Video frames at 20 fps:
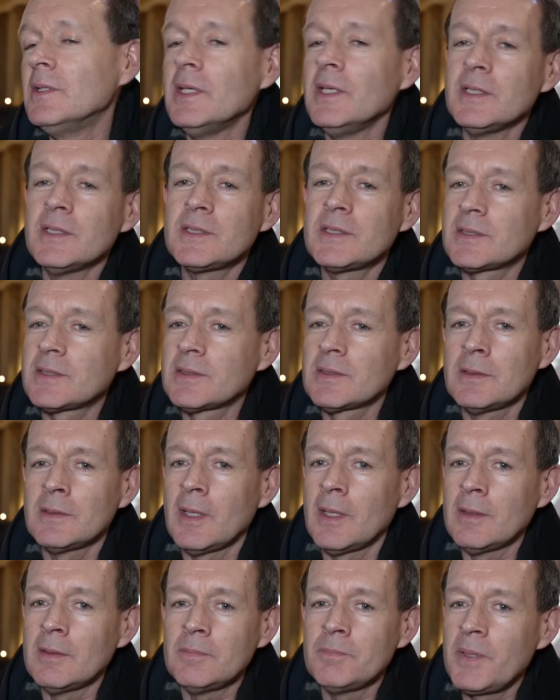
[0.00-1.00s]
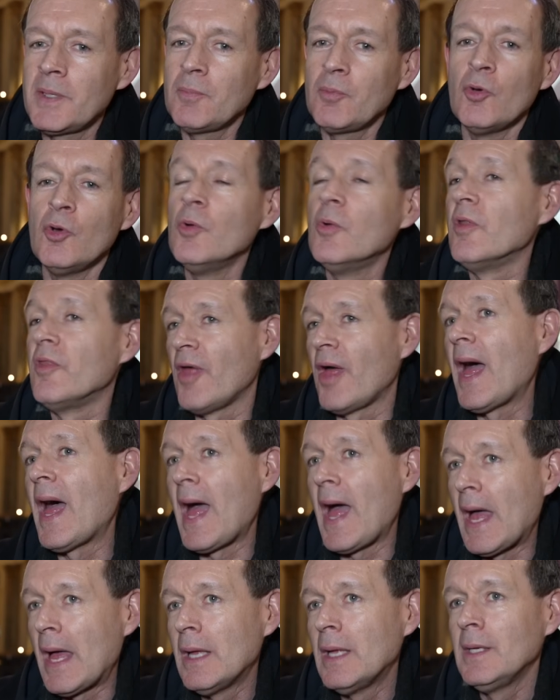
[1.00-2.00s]
It's, you know, people who are
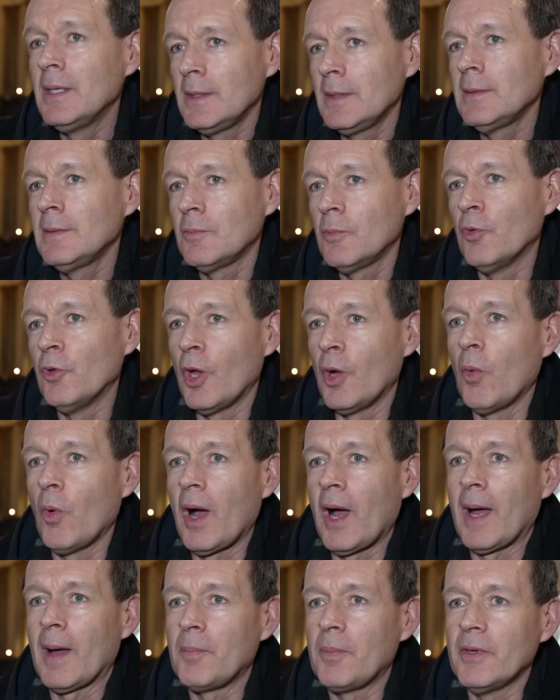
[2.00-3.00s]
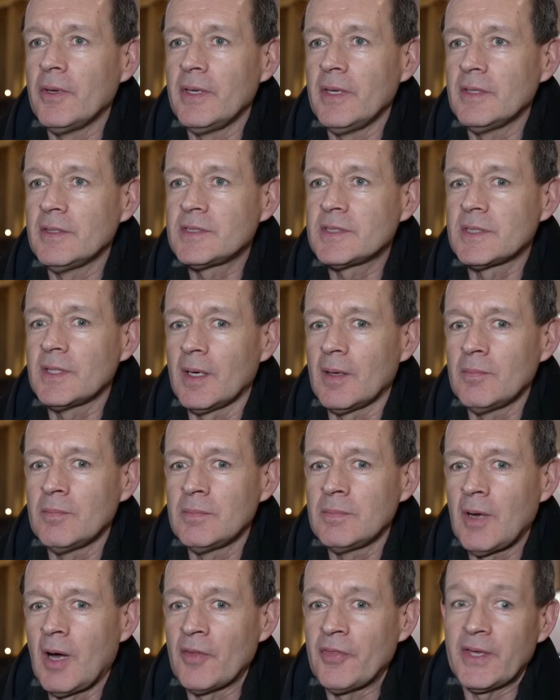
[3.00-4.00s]
there will know what happened. It's,
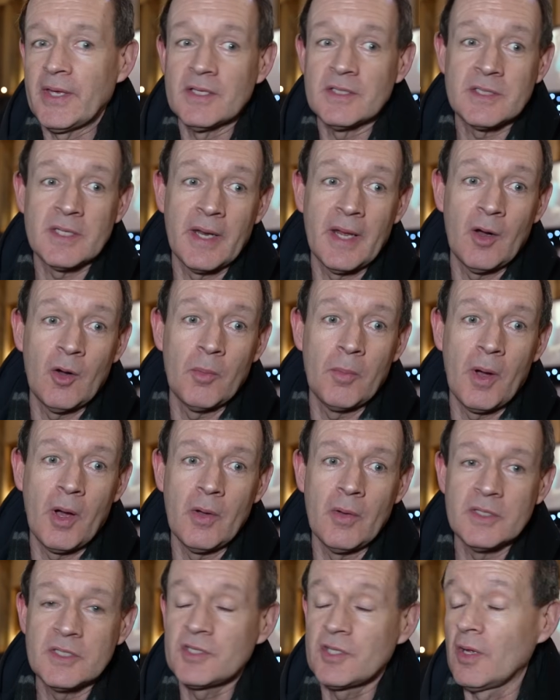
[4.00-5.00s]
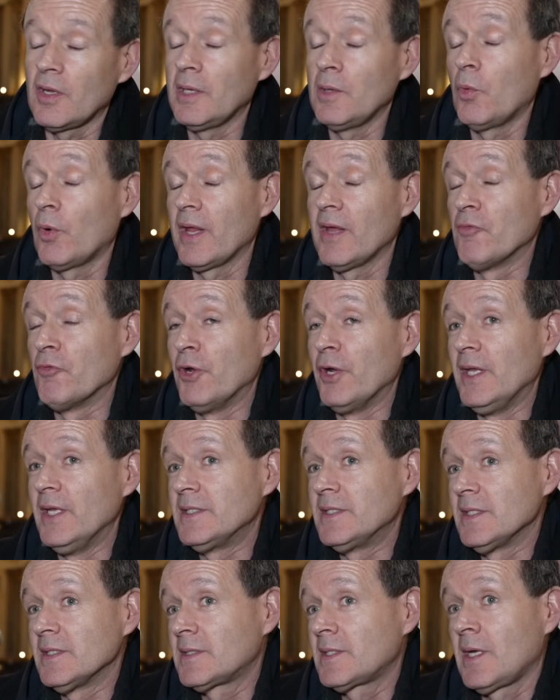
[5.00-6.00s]
um, I think it's an elbow. It's certainly, whatever it
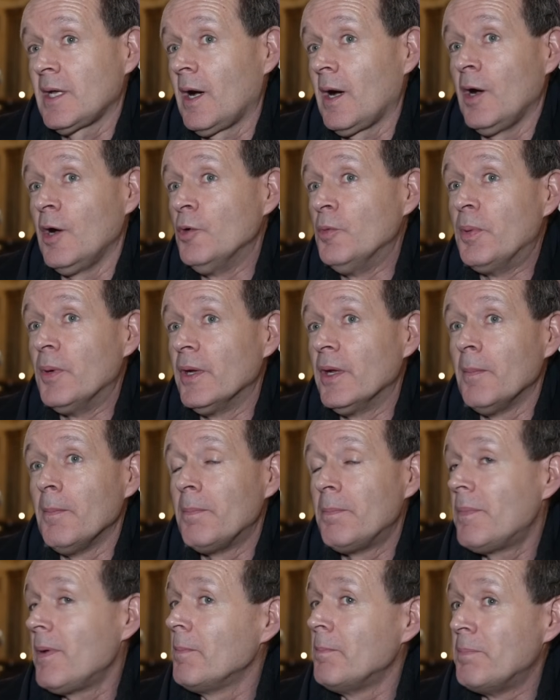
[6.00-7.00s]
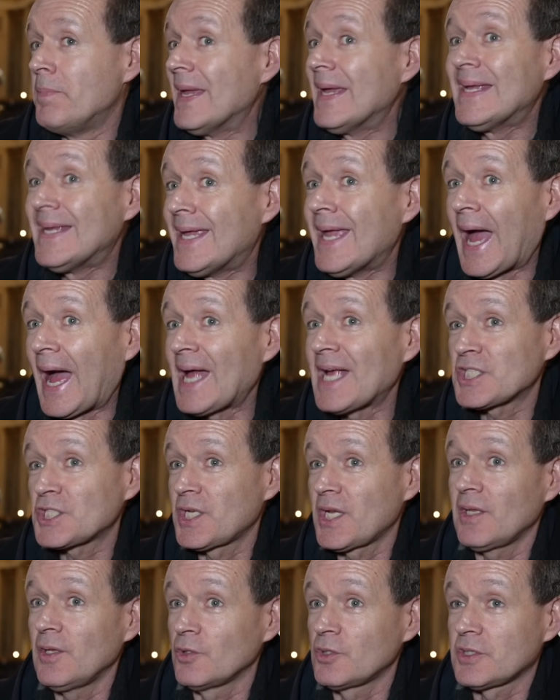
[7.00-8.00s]
is, it's cut open a, a big
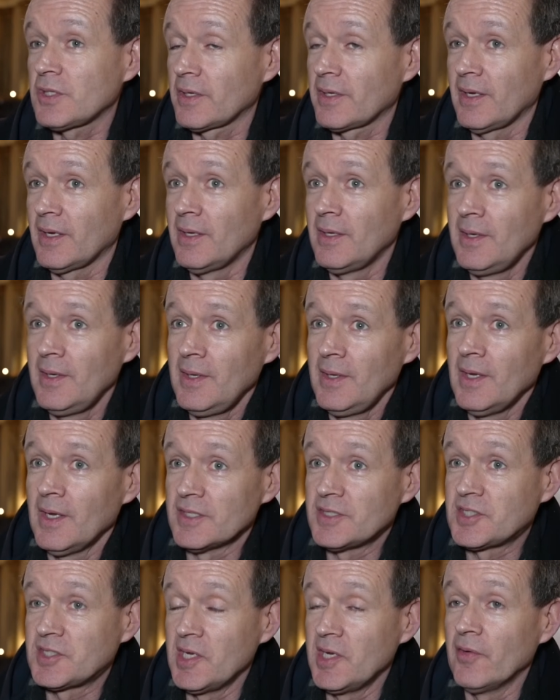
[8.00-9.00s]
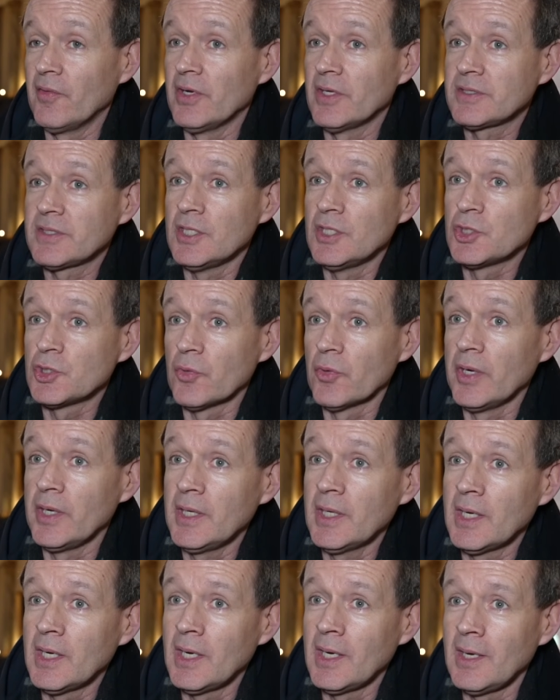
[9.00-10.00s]
gash. That looks like a, a serious
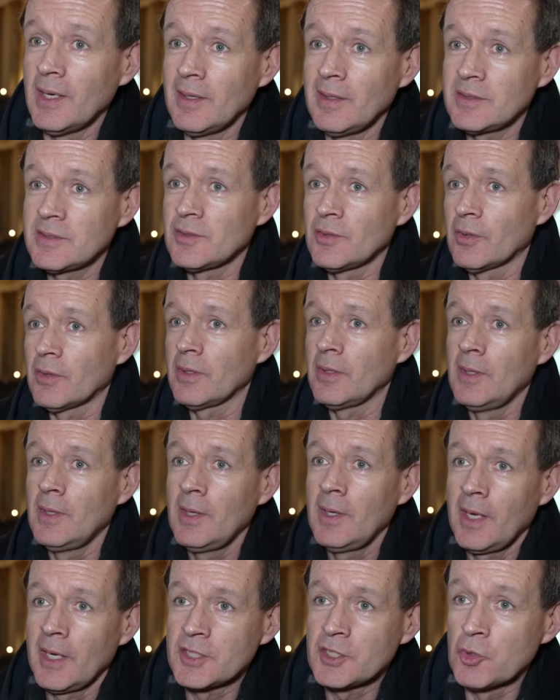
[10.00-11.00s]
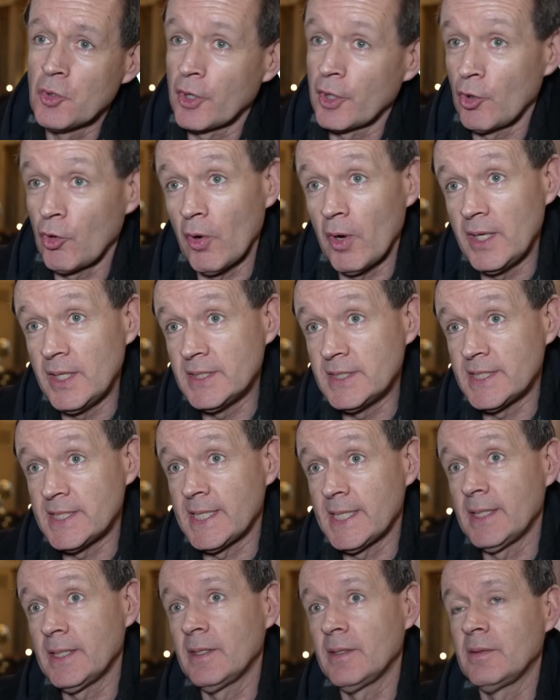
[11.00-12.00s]
injury. Uh, it's not, it's not a graze, is
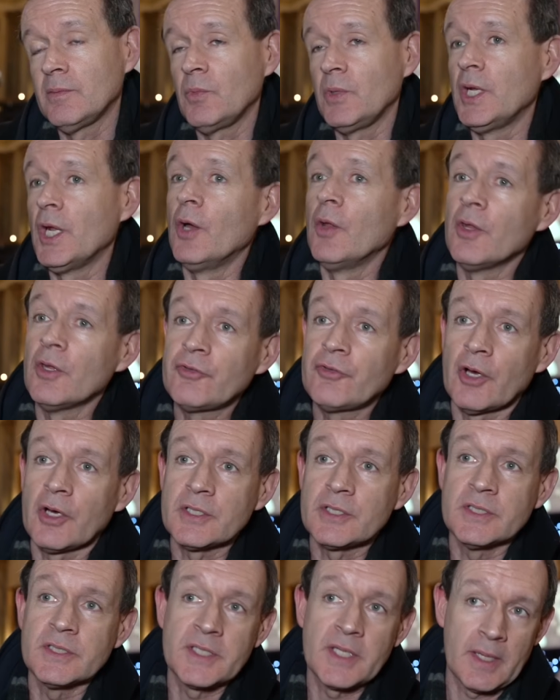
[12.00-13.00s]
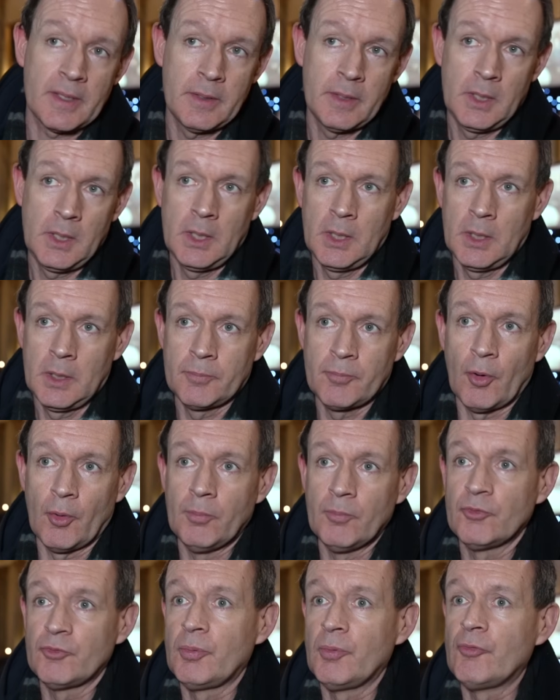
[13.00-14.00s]
it? And we know that Tyson's had
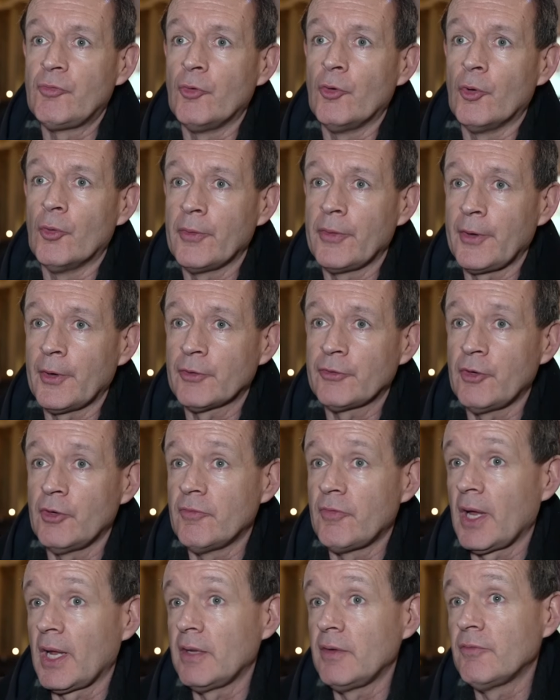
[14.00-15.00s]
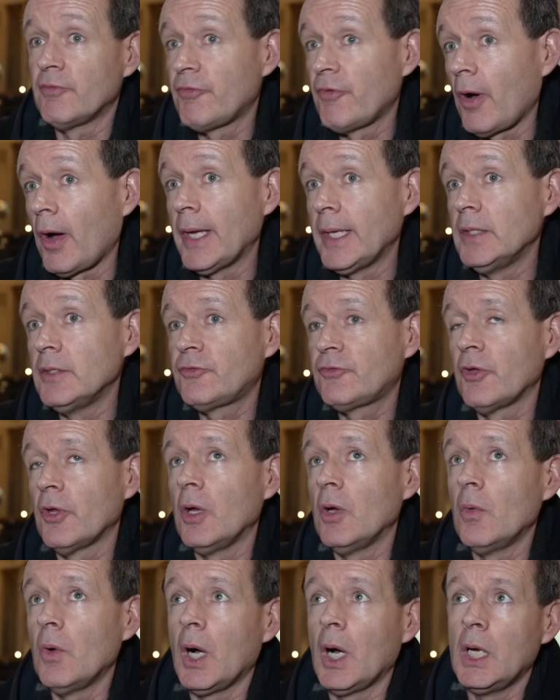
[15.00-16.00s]
problems before with the Otto Valen fight. So
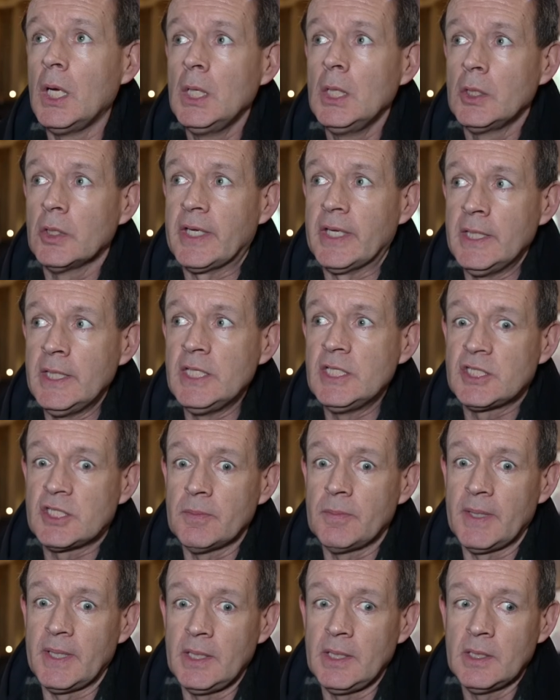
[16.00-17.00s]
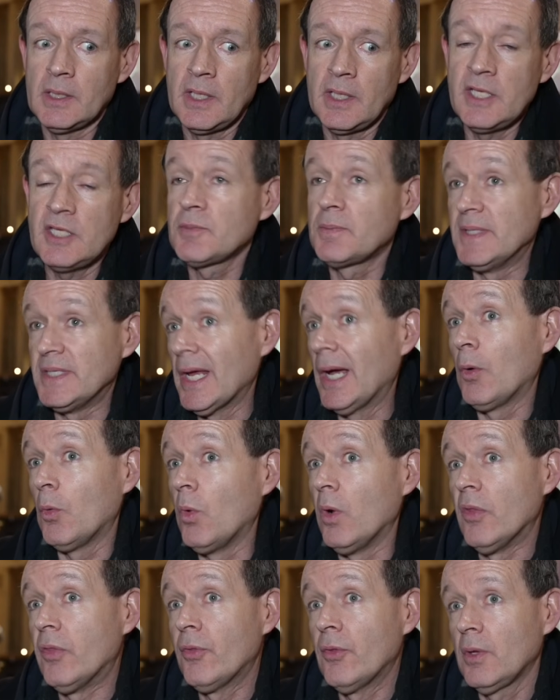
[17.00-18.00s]
uh, look, it needs to be, it needs to be dealt
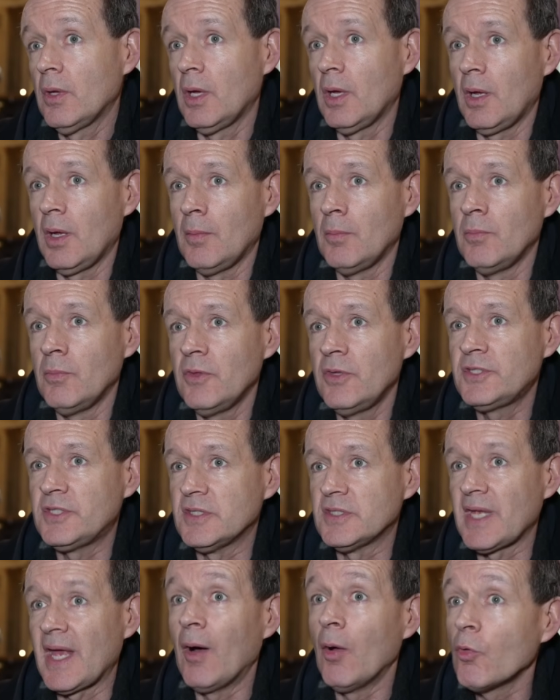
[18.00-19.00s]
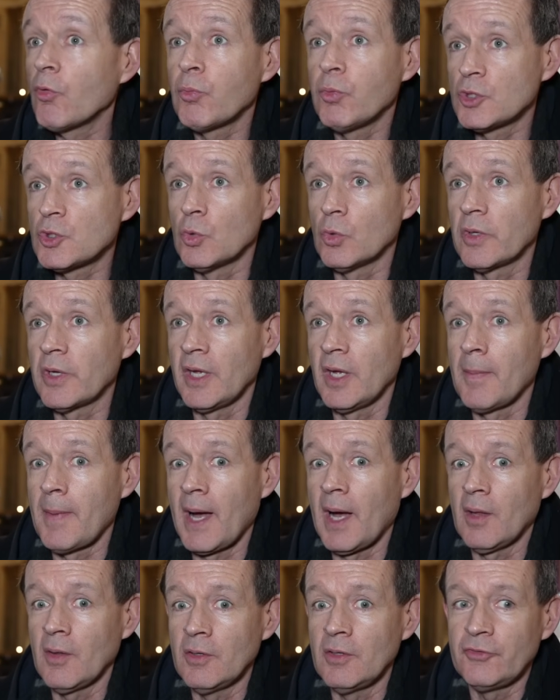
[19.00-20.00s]
with. Um, this is health we're talking
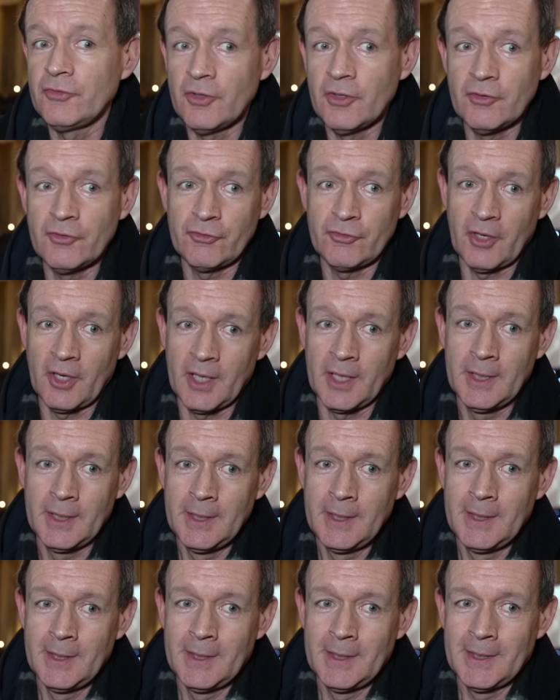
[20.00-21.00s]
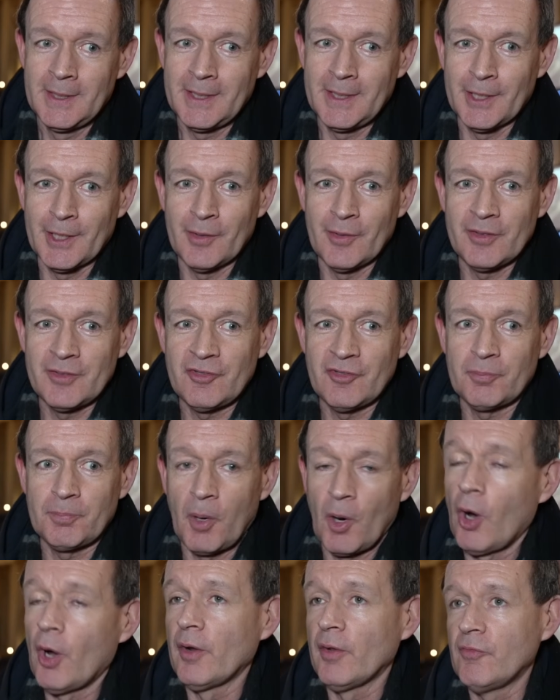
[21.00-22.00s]
about. This is, uh, you know, this is
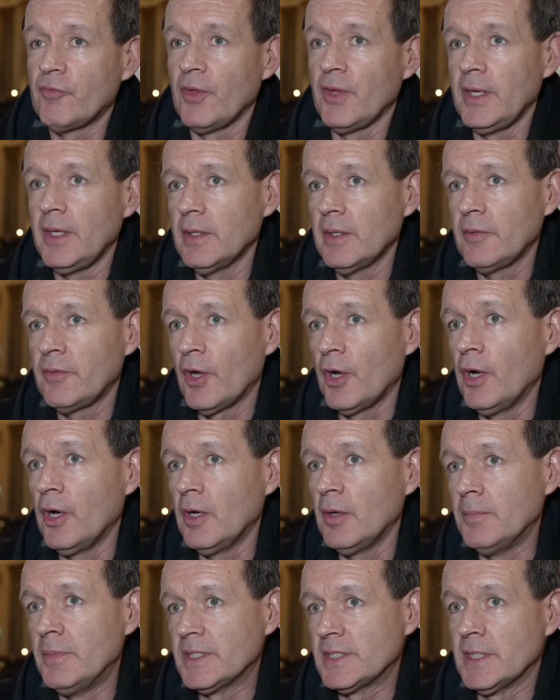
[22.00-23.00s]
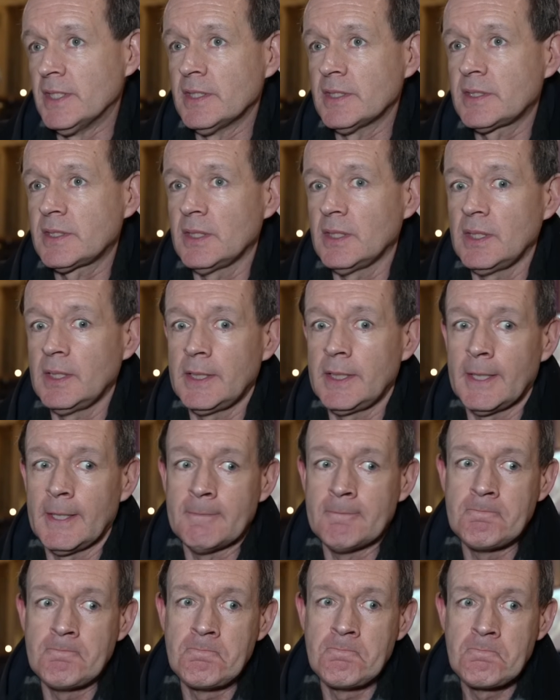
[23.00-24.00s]
part of the the hurt business, and
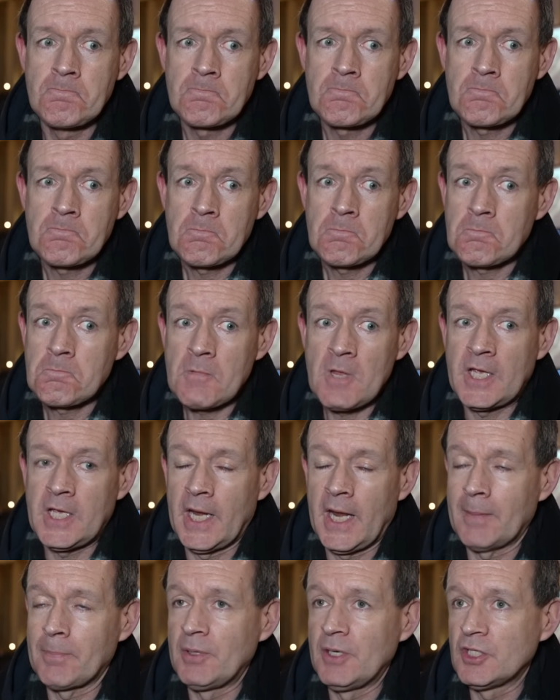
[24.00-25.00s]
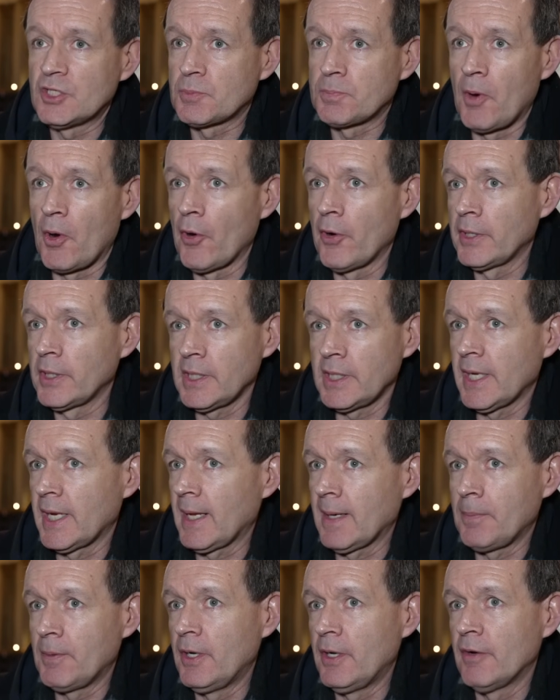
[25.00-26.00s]
um, it can happen in sparring. It can
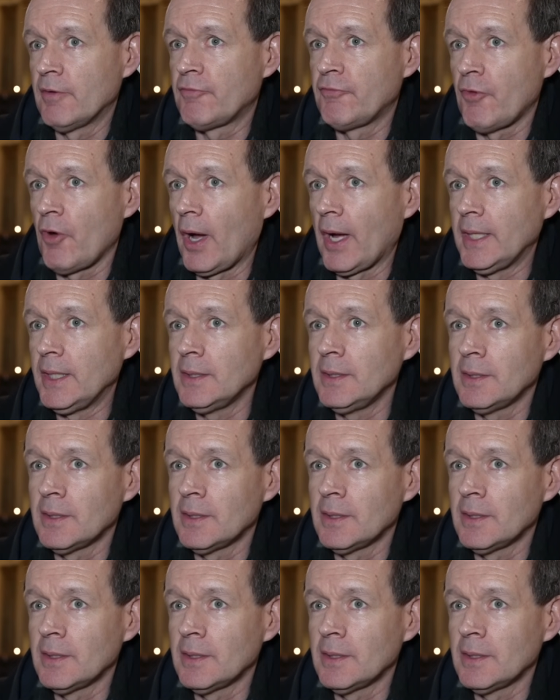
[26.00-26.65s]
happen in a fight.